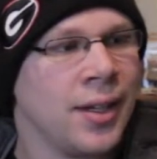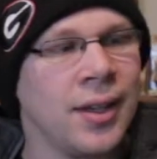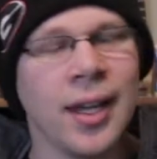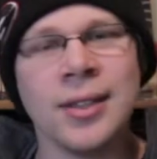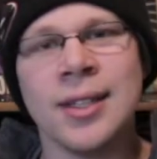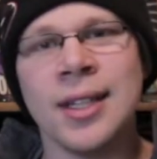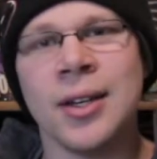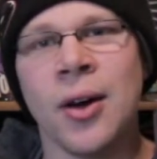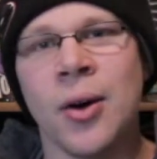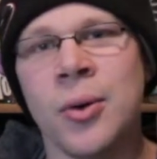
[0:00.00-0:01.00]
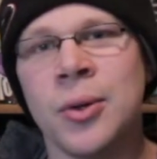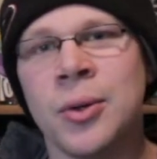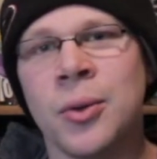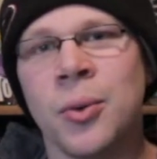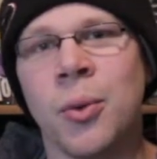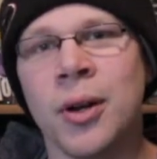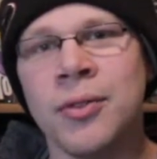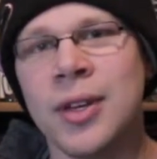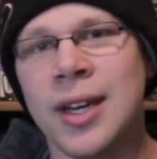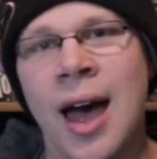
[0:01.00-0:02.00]
And the next thing you know, one
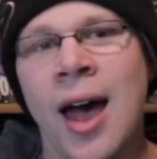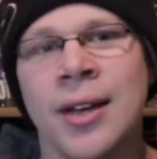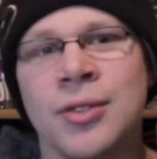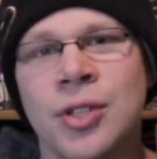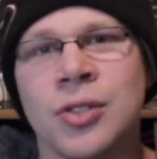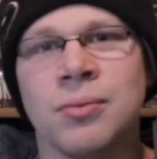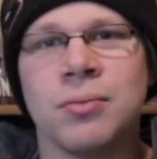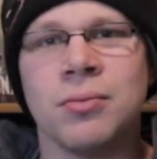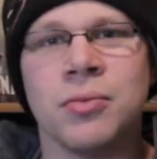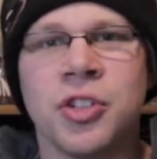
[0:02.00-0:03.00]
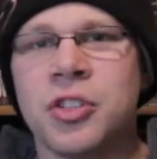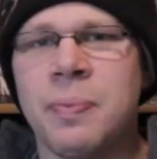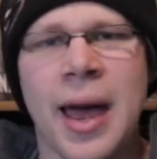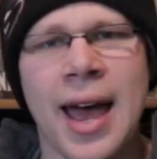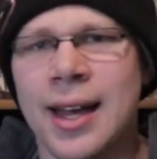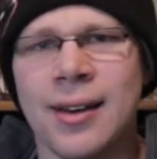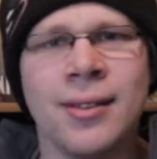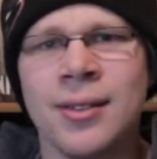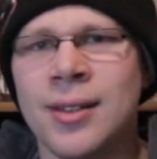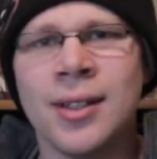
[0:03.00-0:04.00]
of the guys just starts
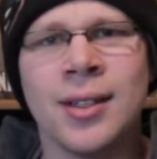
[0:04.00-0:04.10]
packing